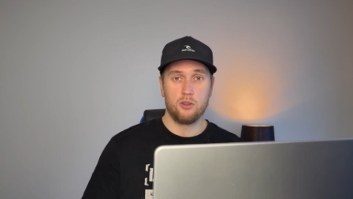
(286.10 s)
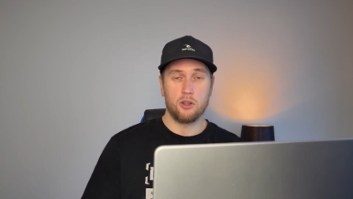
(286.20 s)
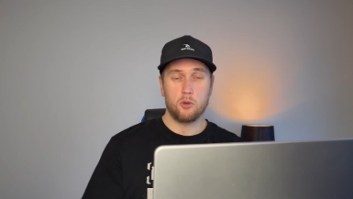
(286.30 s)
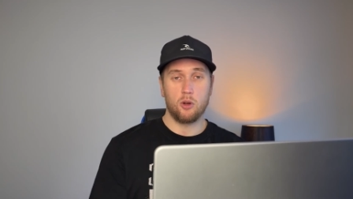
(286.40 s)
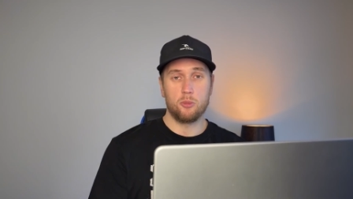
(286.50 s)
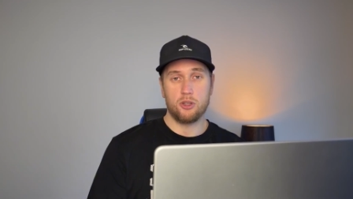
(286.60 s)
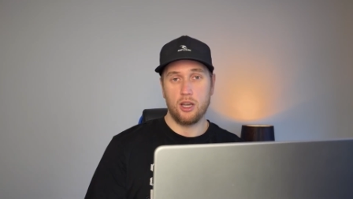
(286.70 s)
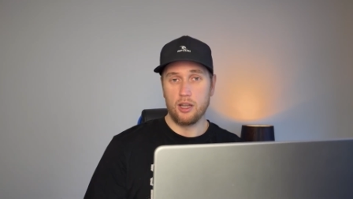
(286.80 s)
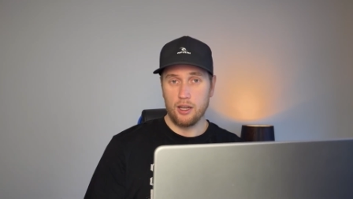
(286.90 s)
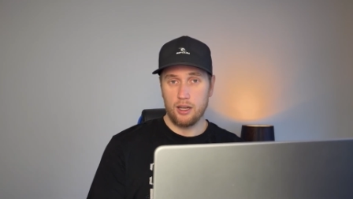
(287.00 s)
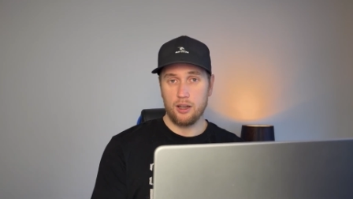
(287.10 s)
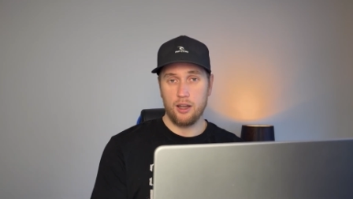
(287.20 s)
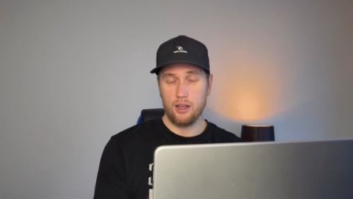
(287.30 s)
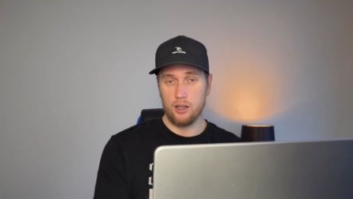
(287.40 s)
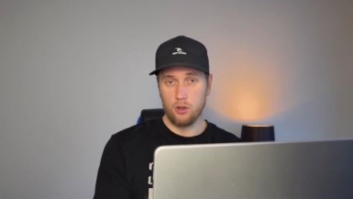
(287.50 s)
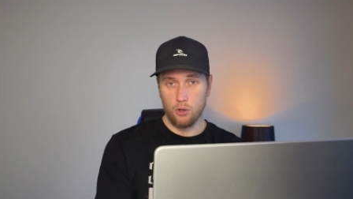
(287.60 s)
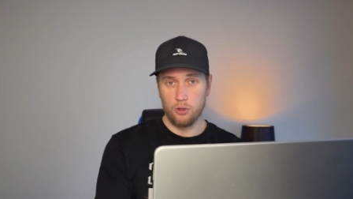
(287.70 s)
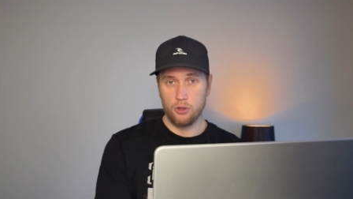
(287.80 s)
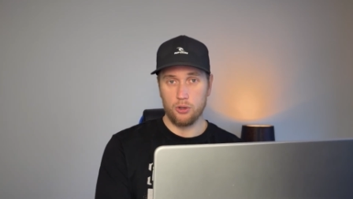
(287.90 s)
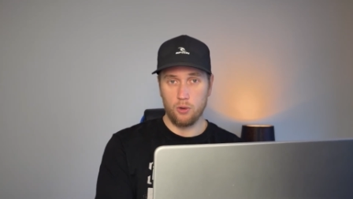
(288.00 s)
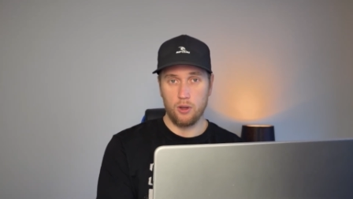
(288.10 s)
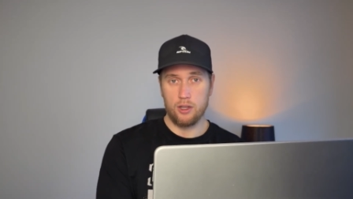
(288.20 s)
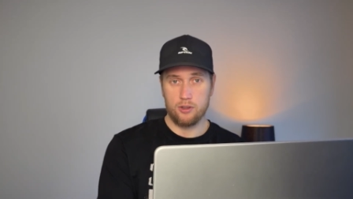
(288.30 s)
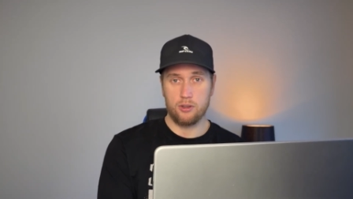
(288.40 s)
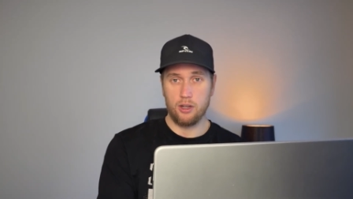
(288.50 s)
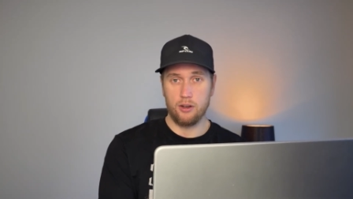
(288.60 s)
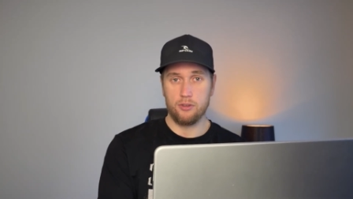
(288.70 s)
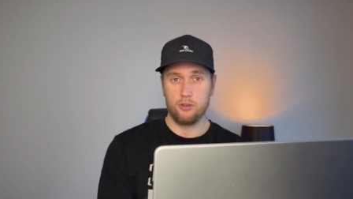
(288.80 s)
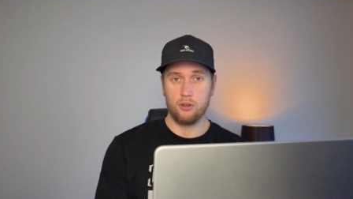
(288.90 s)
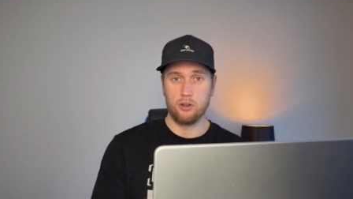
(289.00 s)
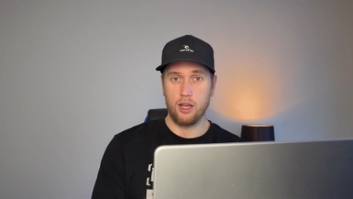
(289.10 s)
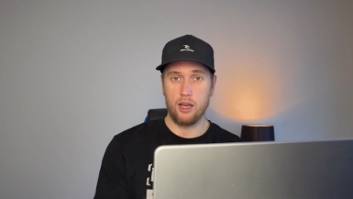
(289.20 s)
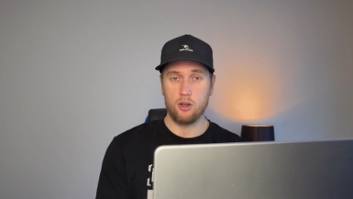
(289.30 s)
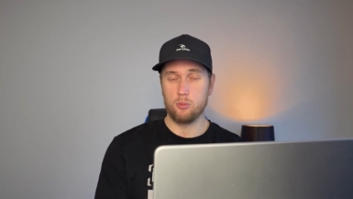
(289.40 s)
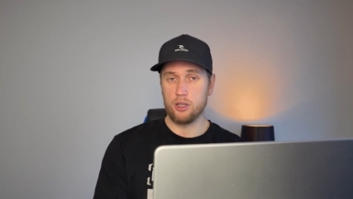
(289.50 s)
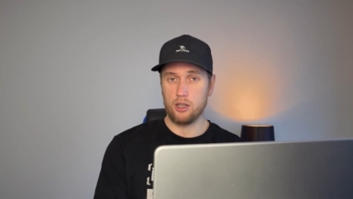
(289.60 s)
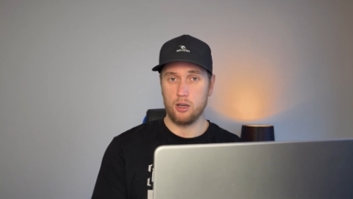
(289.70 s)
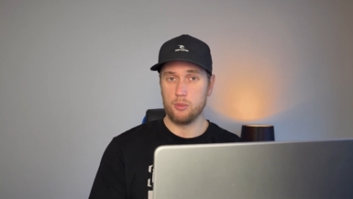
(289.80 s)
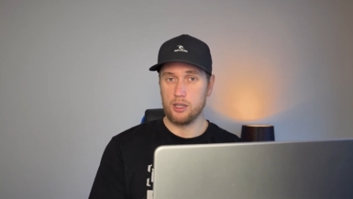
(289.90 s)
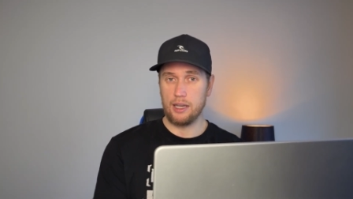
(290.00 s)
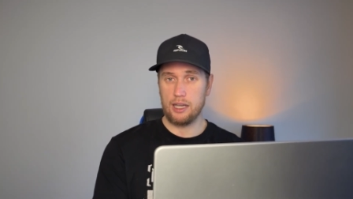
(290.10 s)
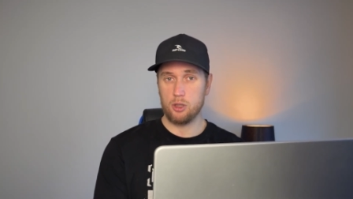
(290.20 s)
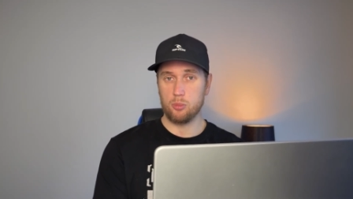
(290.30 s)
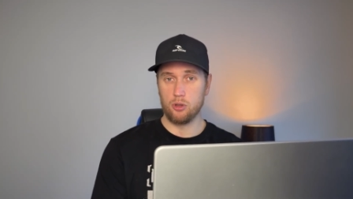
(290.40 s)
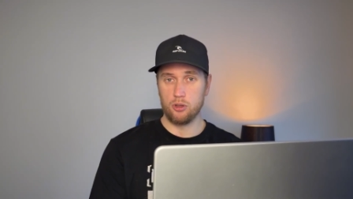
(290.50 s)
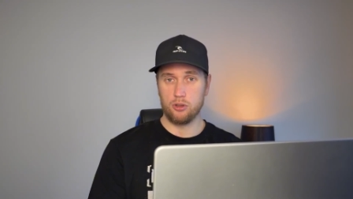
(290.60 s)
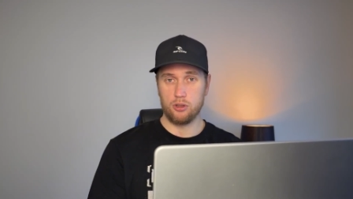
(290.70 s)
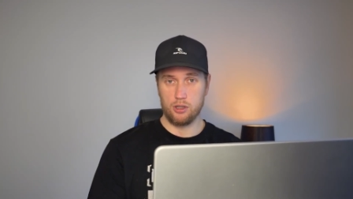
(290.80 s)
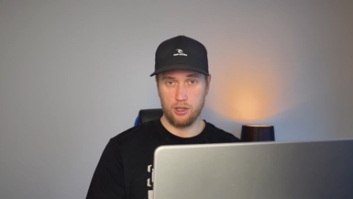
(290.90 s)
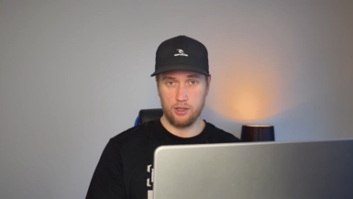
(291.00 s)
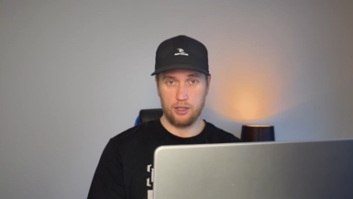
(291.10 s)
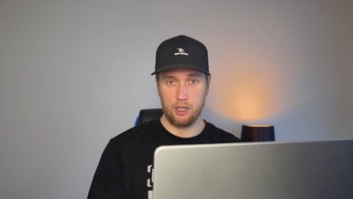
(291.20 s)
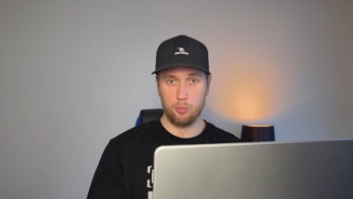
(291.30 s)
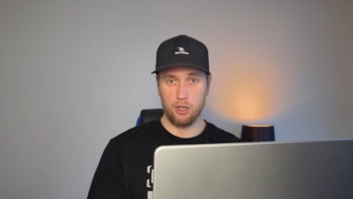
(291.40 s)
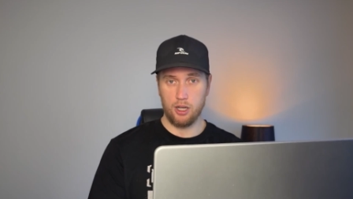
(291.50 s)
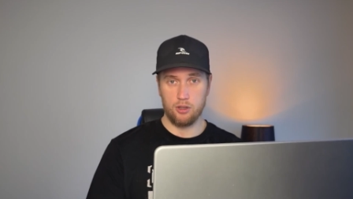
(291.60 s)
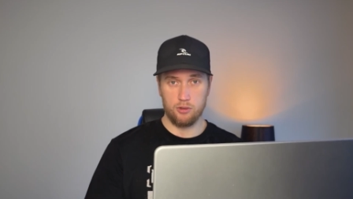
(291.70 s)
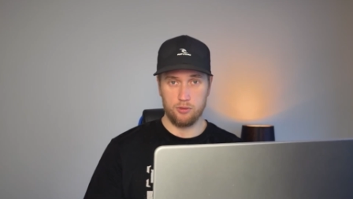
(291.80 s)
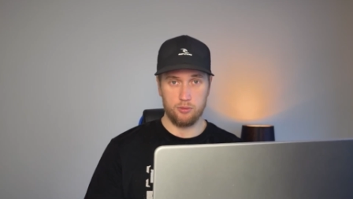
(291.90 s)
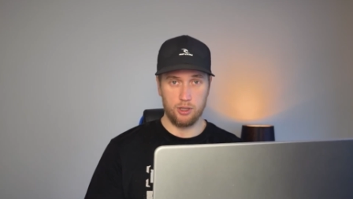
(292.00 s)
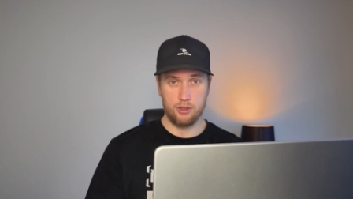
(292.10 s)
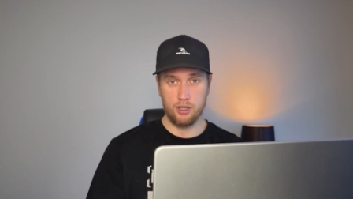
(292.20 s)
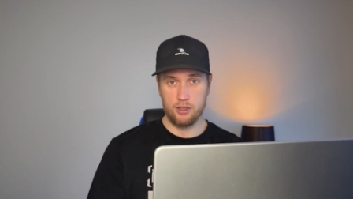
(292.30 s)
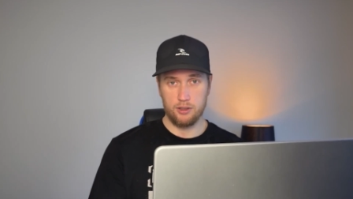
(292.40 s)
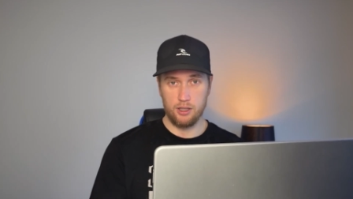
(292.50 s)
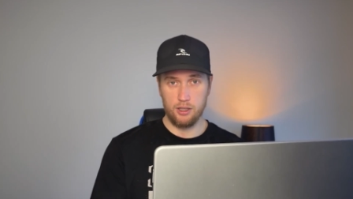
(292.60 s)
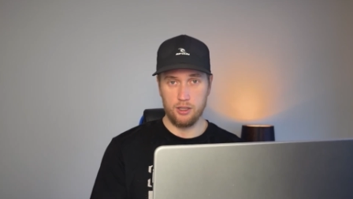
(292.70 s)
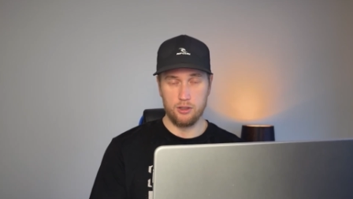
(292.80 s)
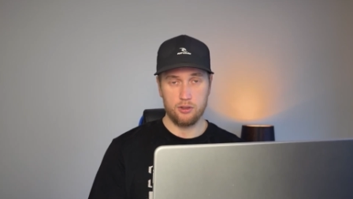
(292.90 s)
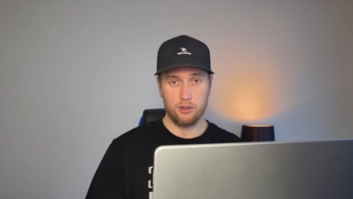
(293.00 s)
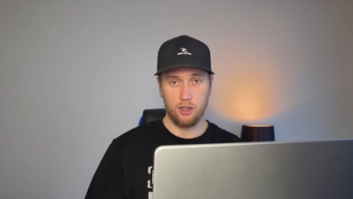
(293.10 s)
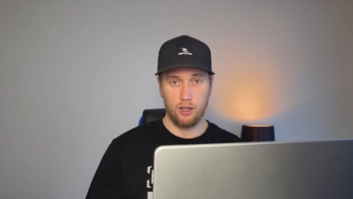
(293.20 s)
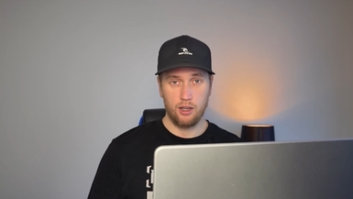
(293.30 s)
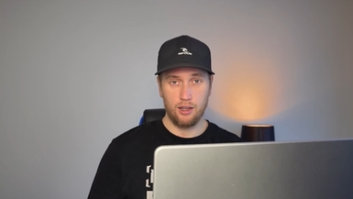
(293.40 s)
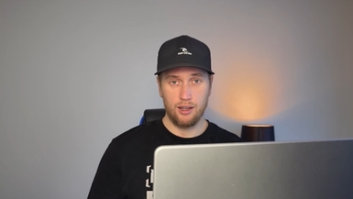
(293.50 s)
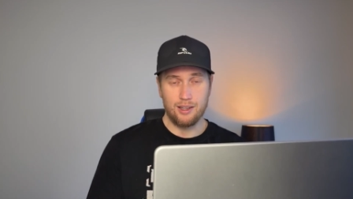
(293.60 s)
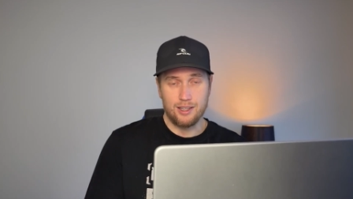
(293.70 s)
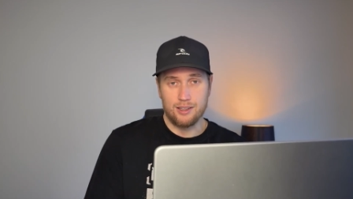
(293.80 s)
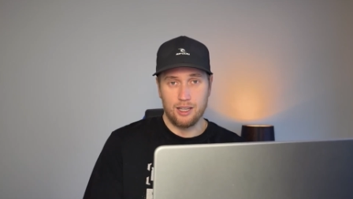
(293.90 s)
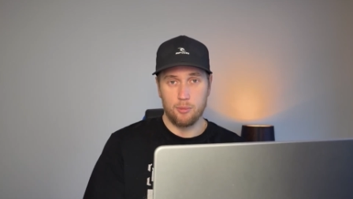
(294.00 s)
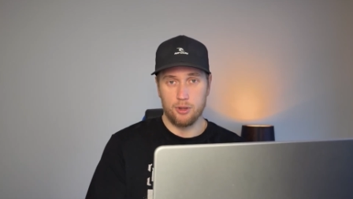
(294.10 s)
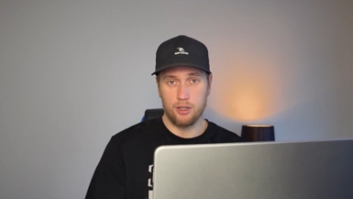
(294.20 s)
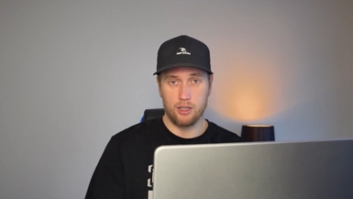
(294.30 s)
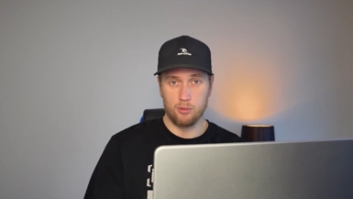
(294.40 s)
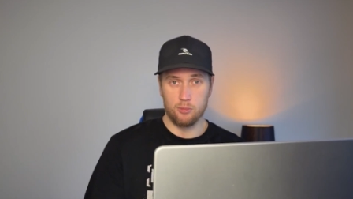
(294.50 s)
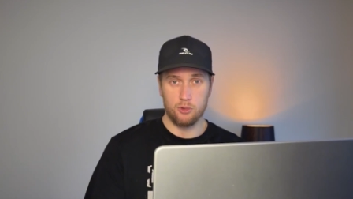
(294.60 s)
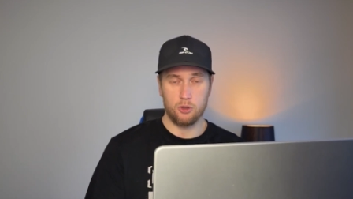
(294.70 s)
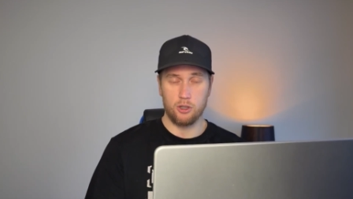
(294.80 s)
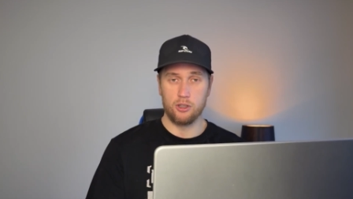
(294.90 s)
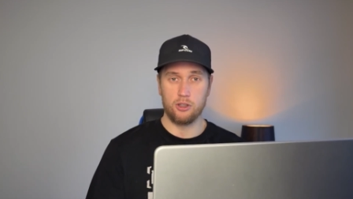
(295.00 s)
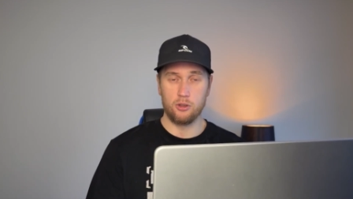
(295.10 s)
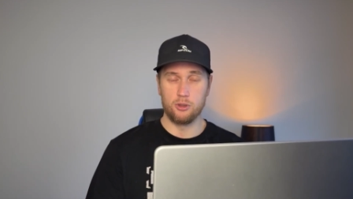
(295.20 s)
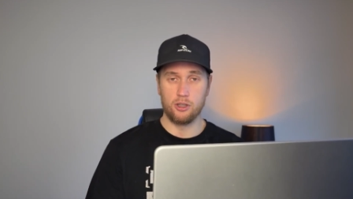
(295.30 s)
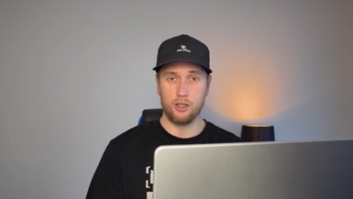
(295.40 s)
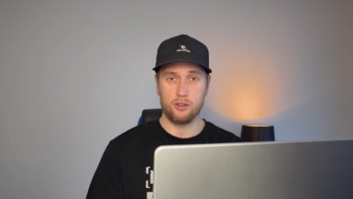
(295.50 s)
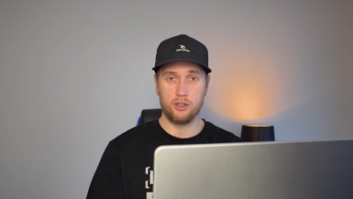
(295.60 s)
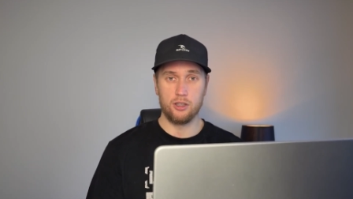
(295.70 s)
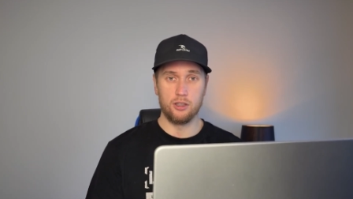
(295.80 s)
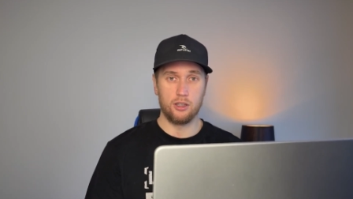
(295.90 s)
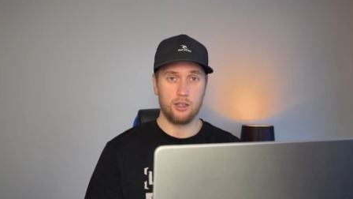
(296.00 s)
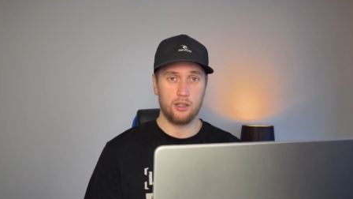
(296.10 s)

So that's what I'm saying. That guy that learned all that stuff on how to become an expert in the tech part of, let's say, CDs, it's the same thing I'm trying to tell you guys here.